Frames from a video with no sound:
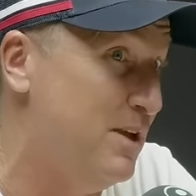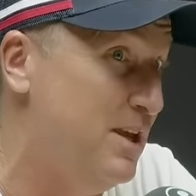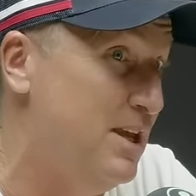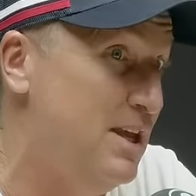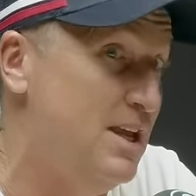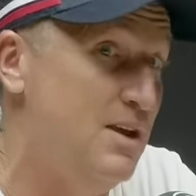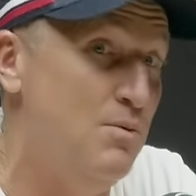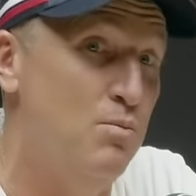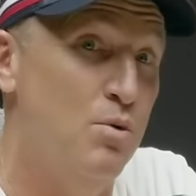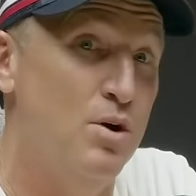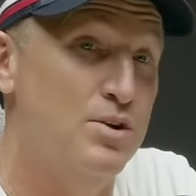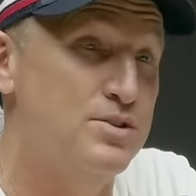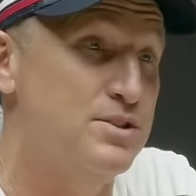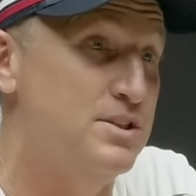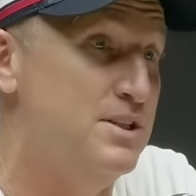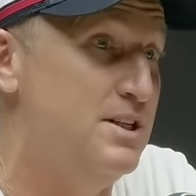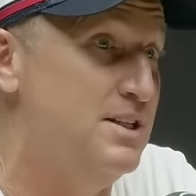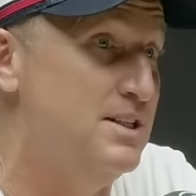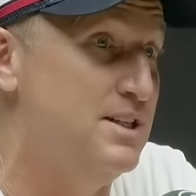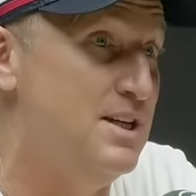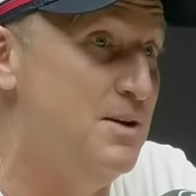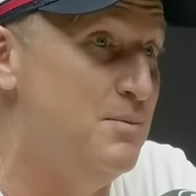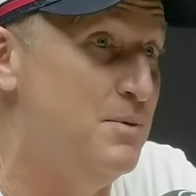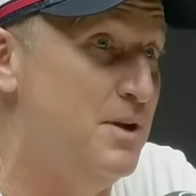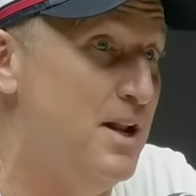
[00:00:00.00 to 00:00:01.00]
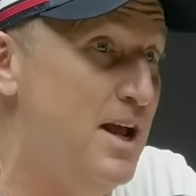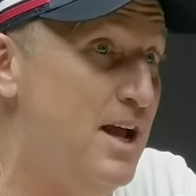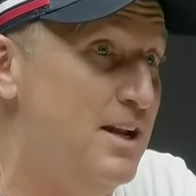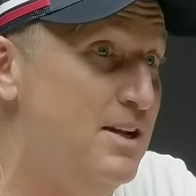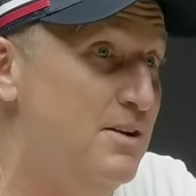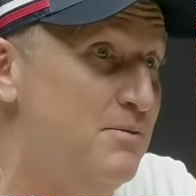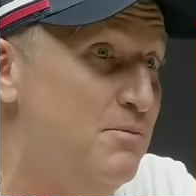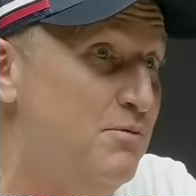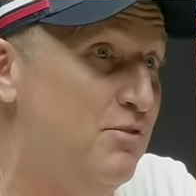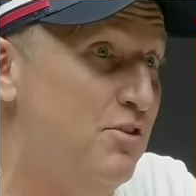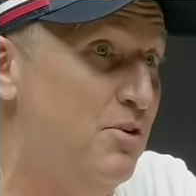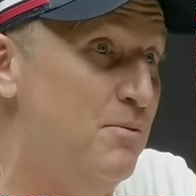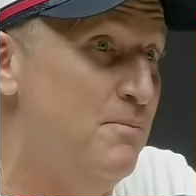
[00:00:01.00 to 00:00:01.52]
He he wasn't
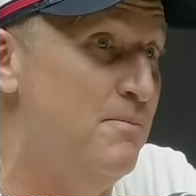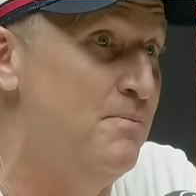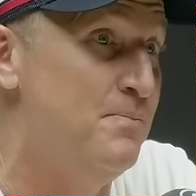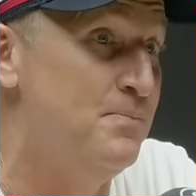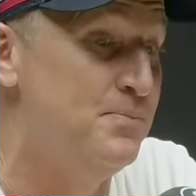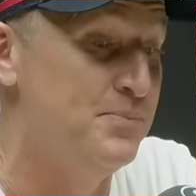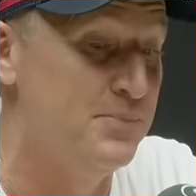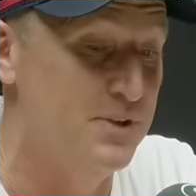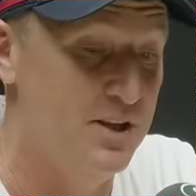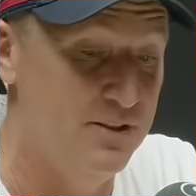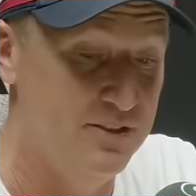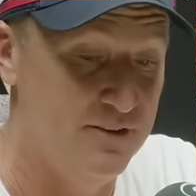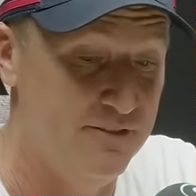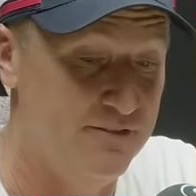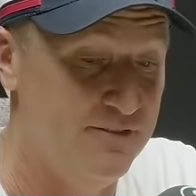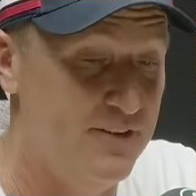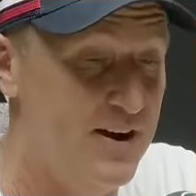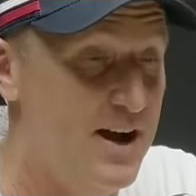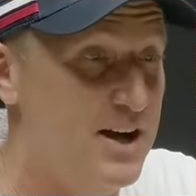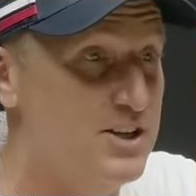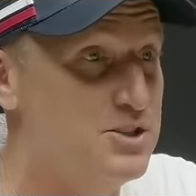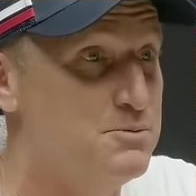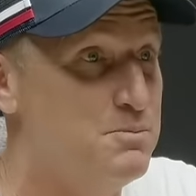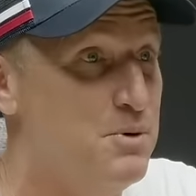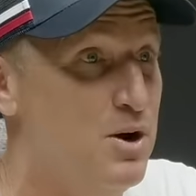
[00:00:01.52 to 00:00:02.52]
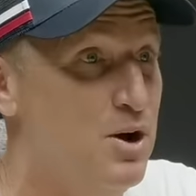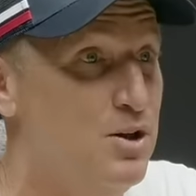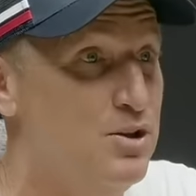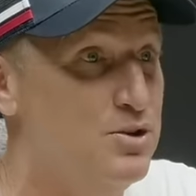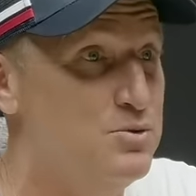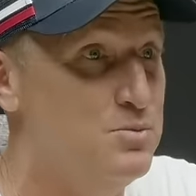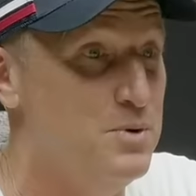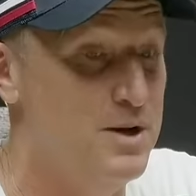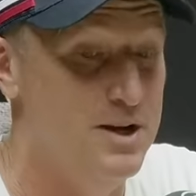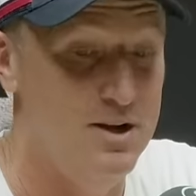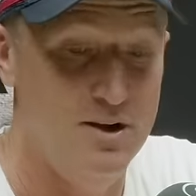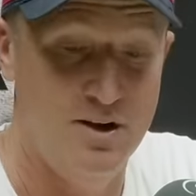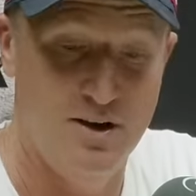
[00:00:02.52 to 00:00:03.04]
intimidated from the fast
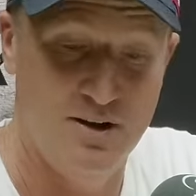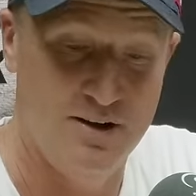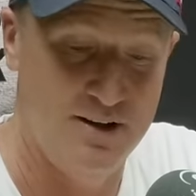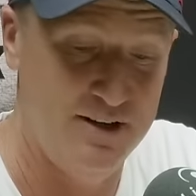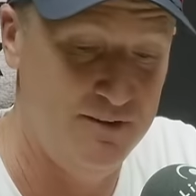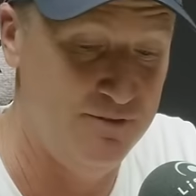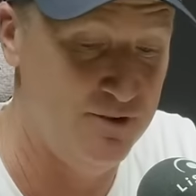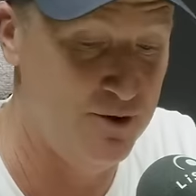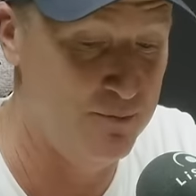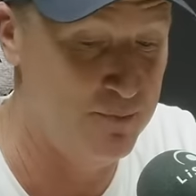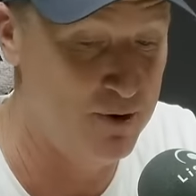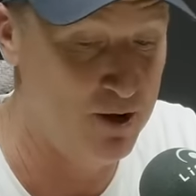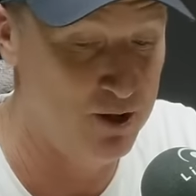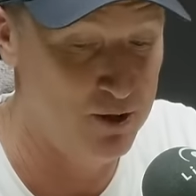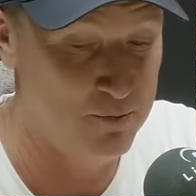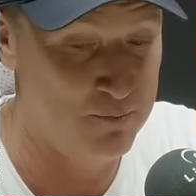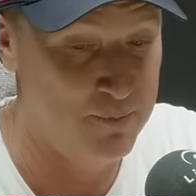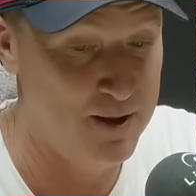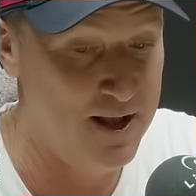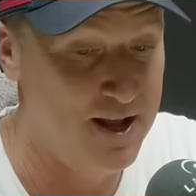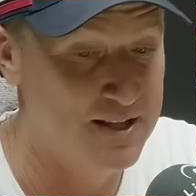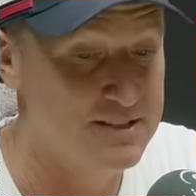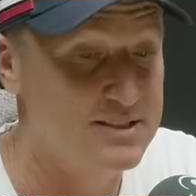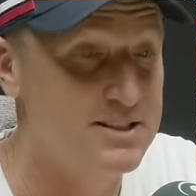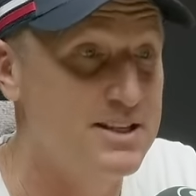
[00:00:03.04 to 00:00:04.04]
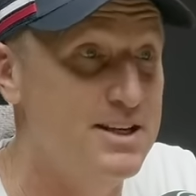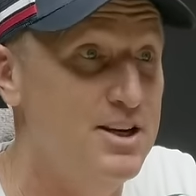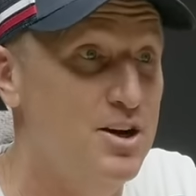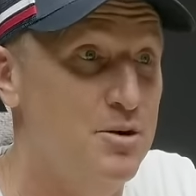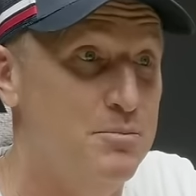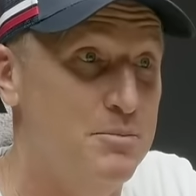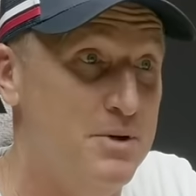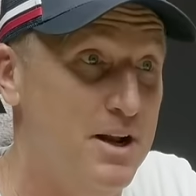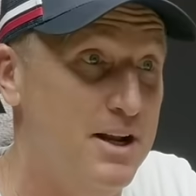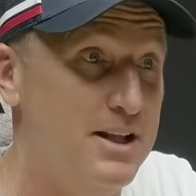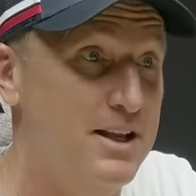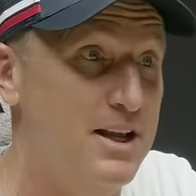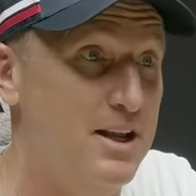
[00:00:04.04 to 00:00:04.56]
bowlers. Where oh, if I bowl a bounce here,
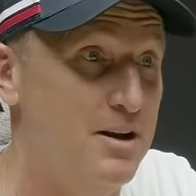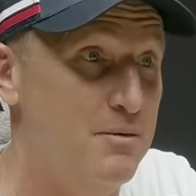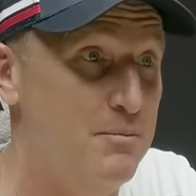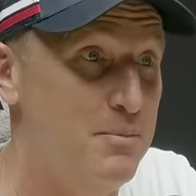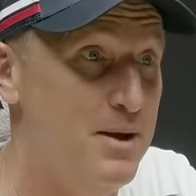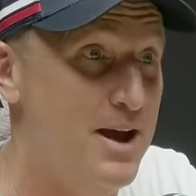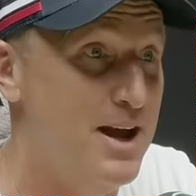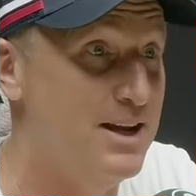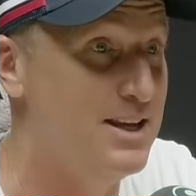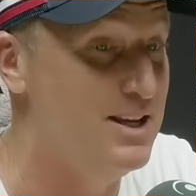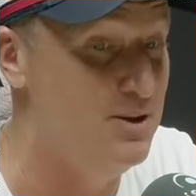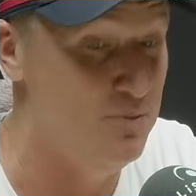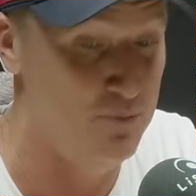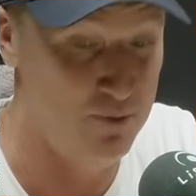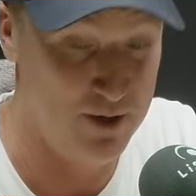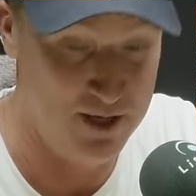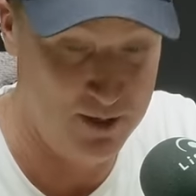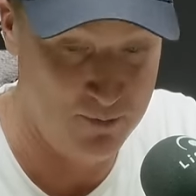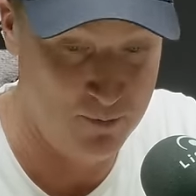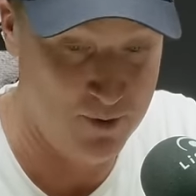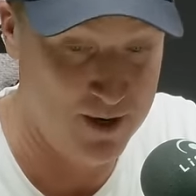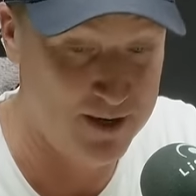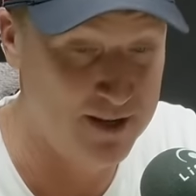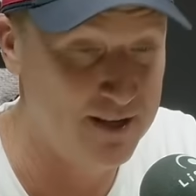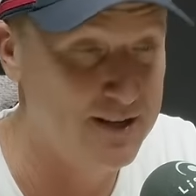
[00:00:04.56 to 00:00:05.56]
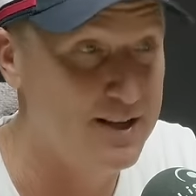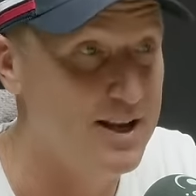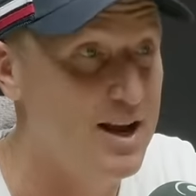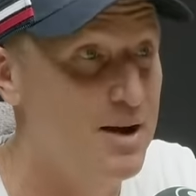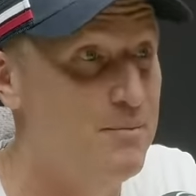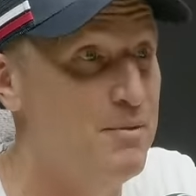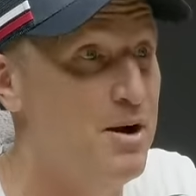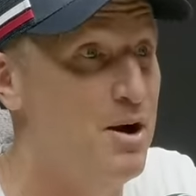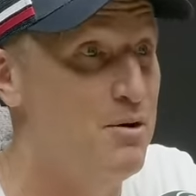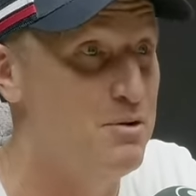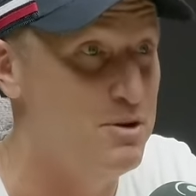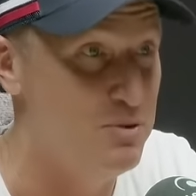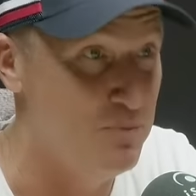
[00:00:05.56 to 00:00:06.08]
I'm going to get it back. He he went at
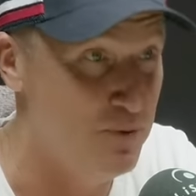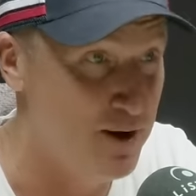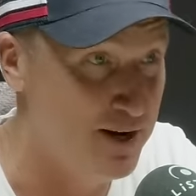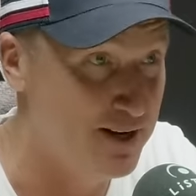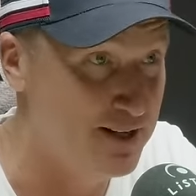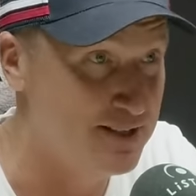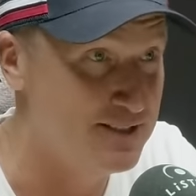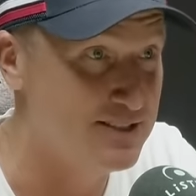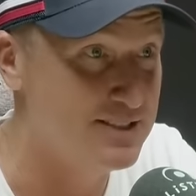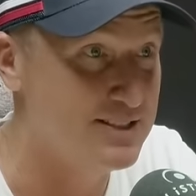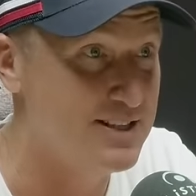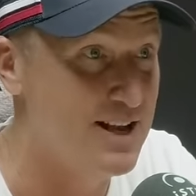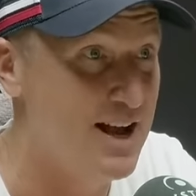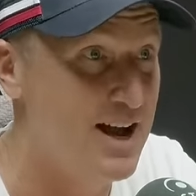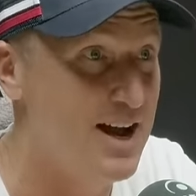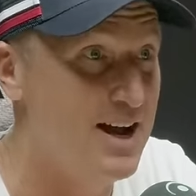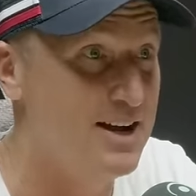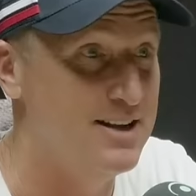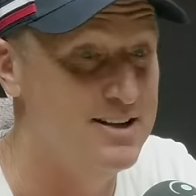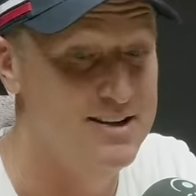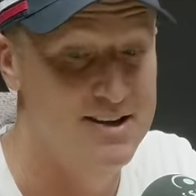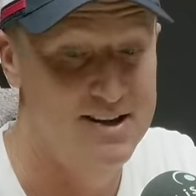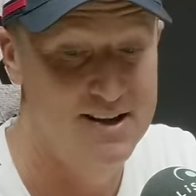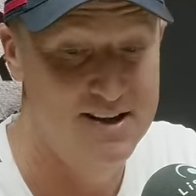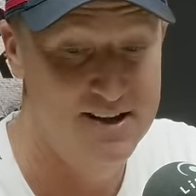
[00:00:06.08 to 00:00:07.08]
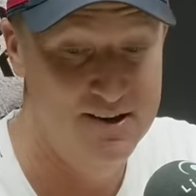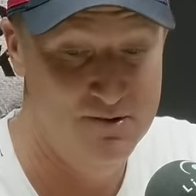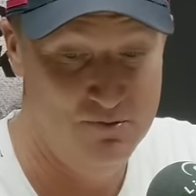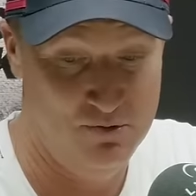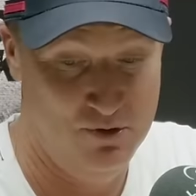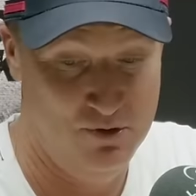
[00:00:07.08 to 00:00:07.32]
Cummo. He went at Stark.